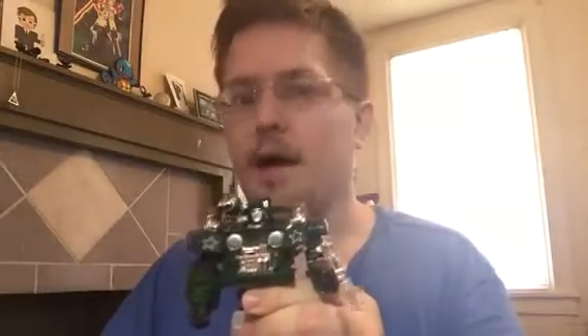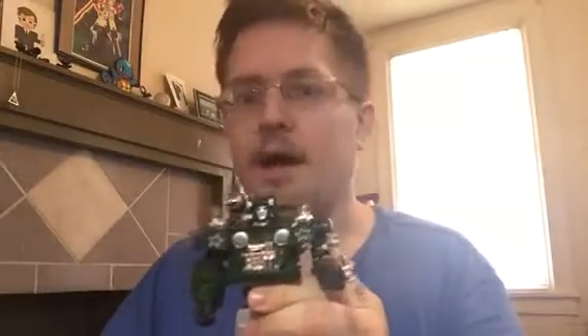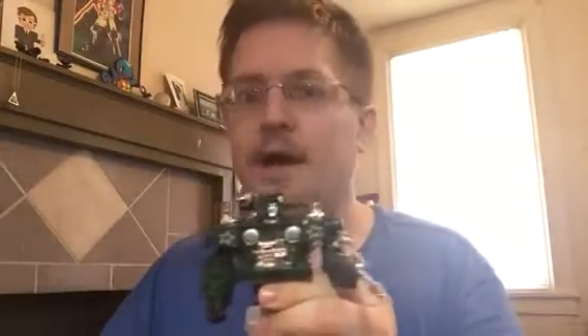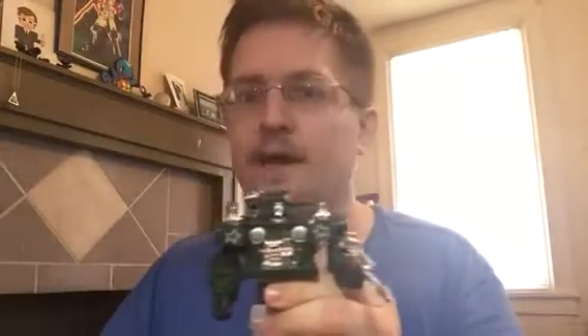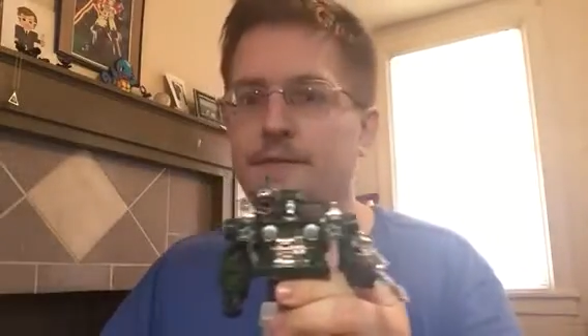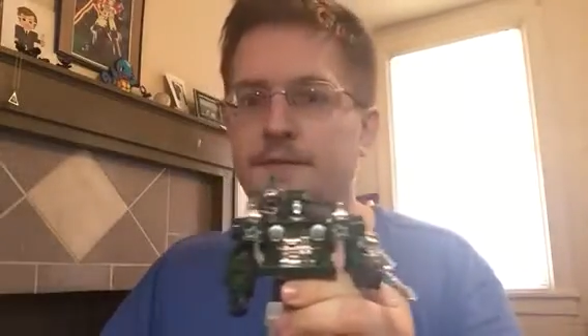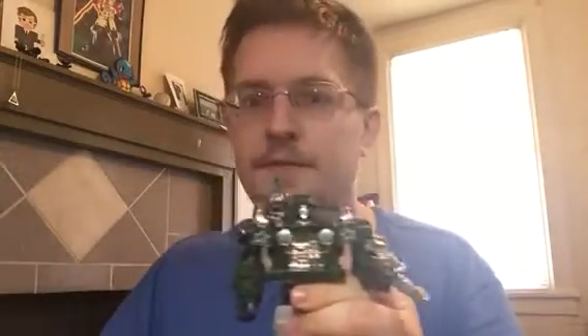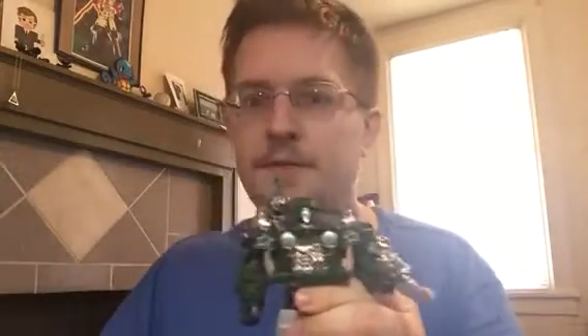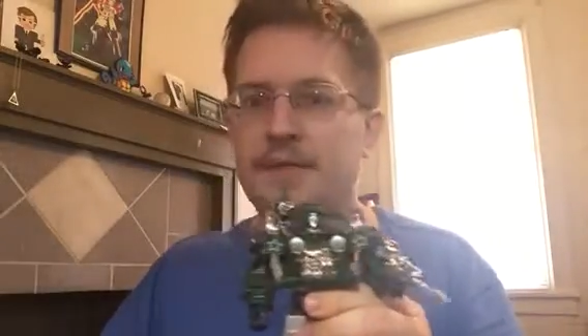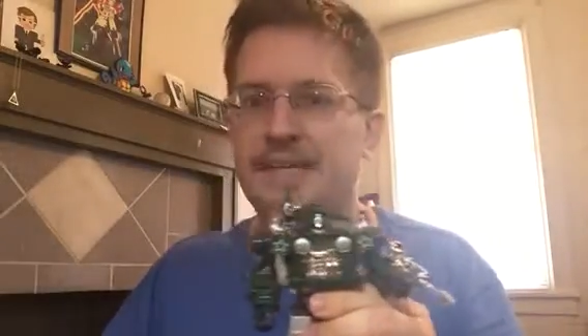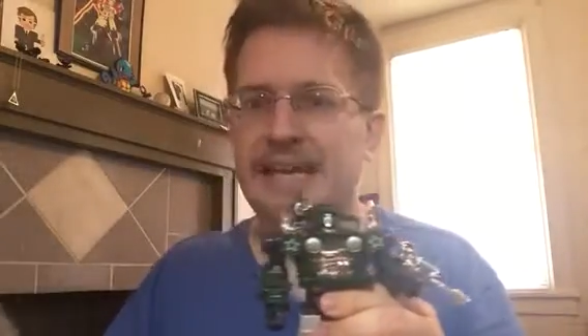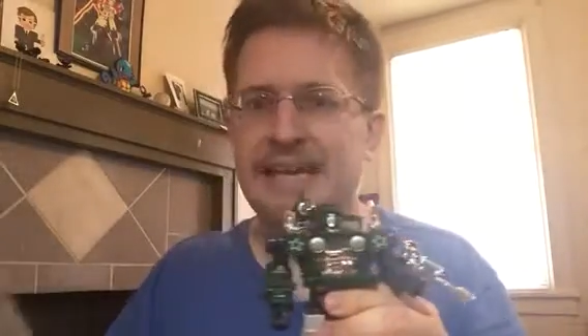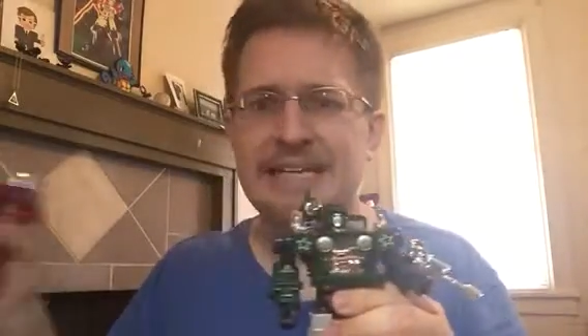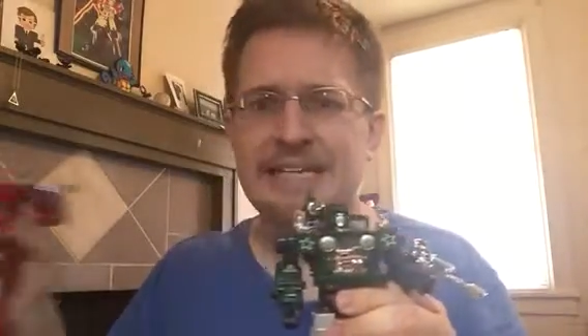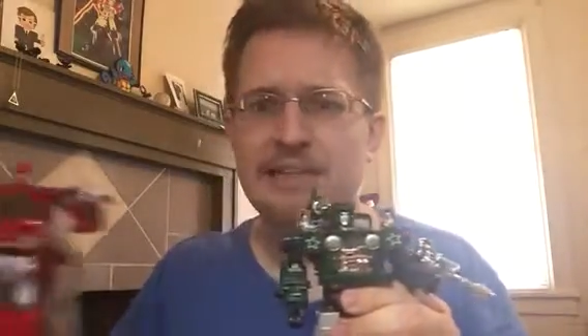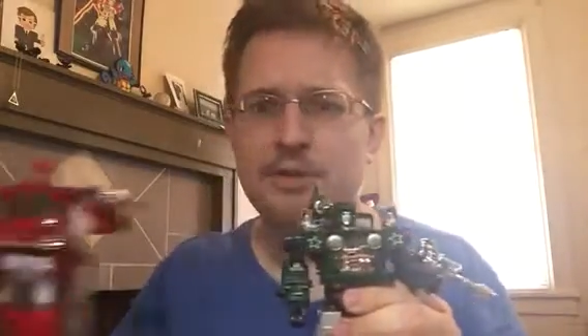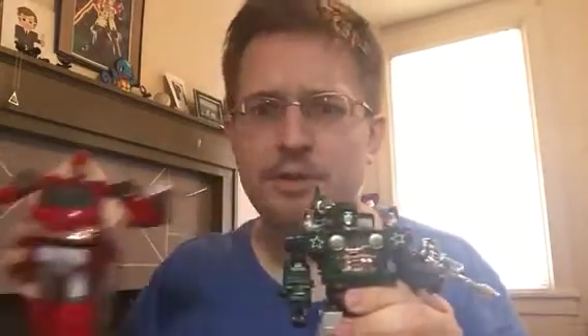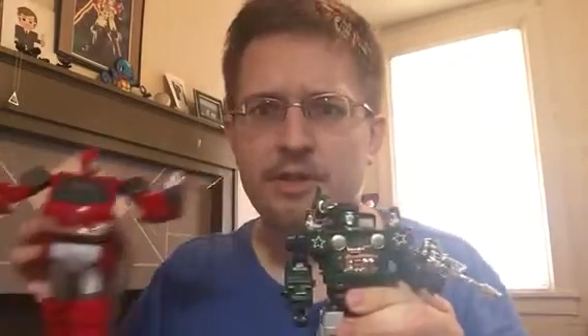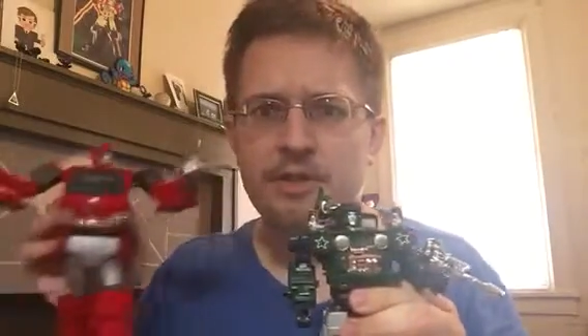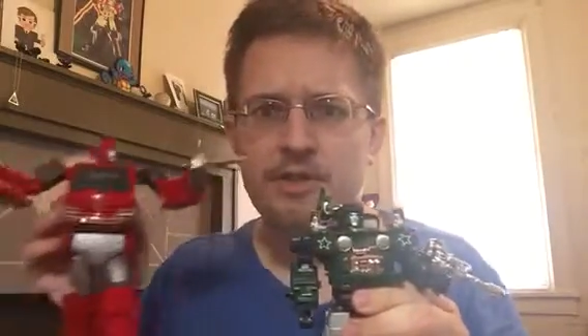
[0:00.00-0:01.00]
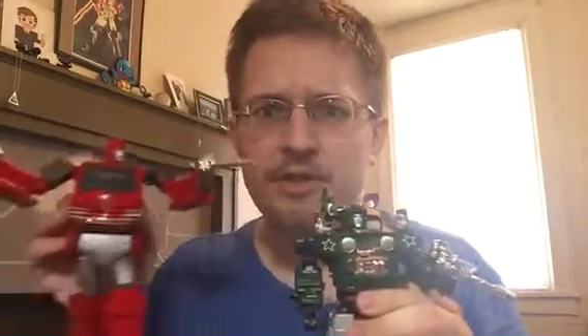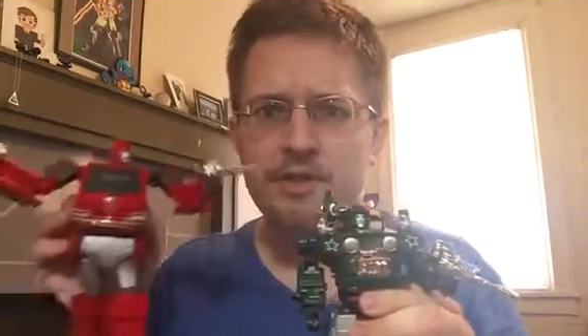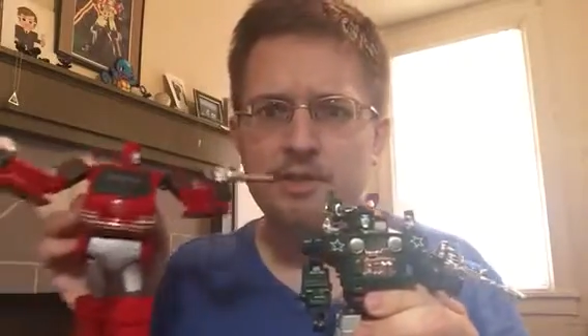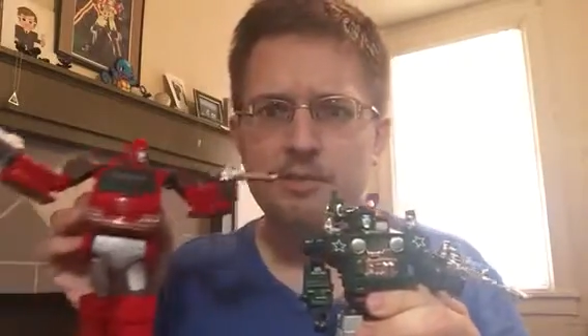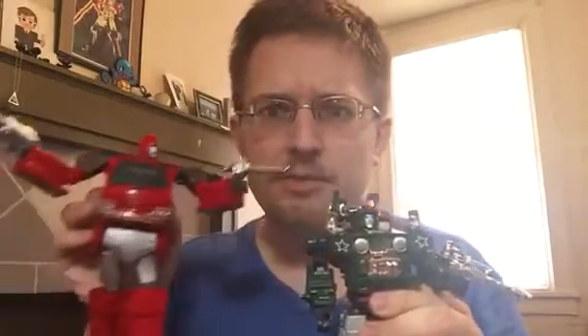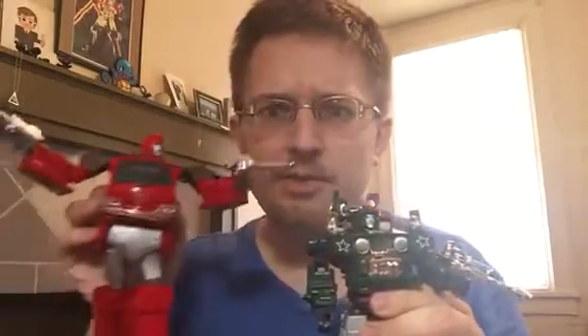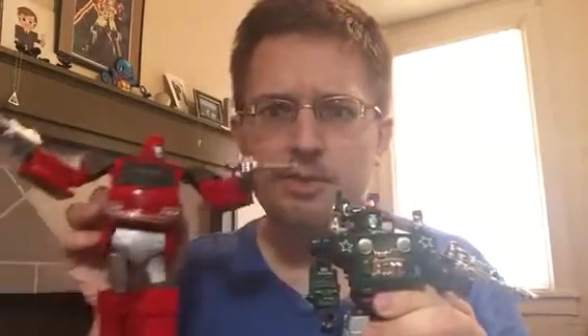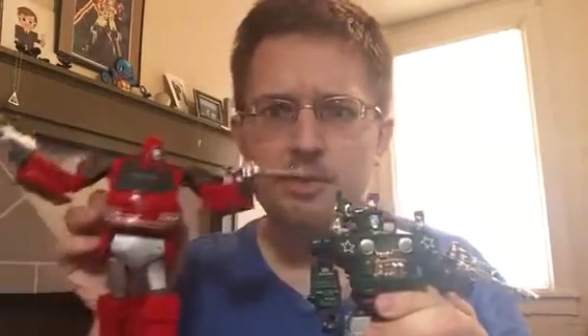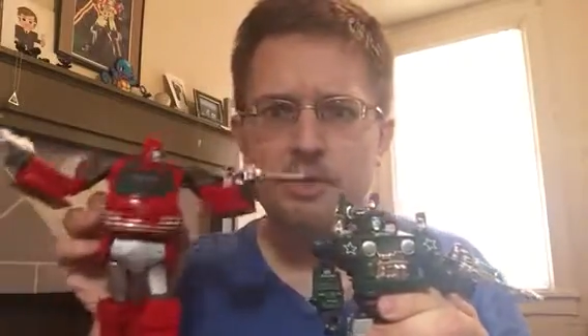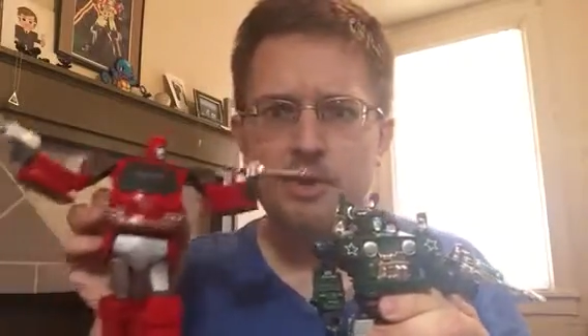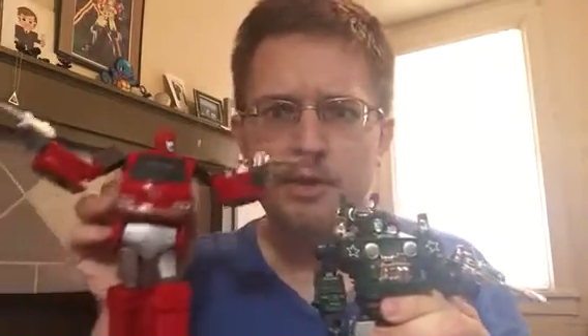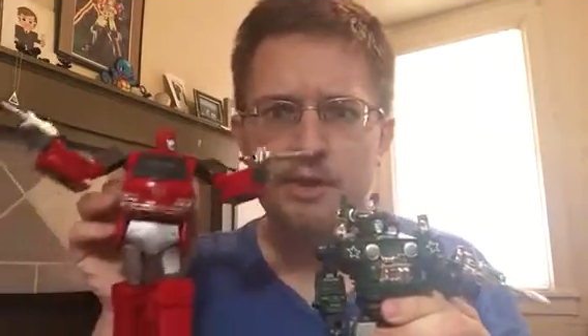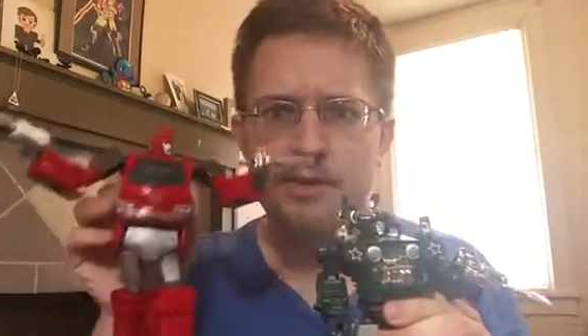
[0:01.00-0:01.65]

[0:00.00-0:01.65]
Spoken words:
I feel like any criticisms you could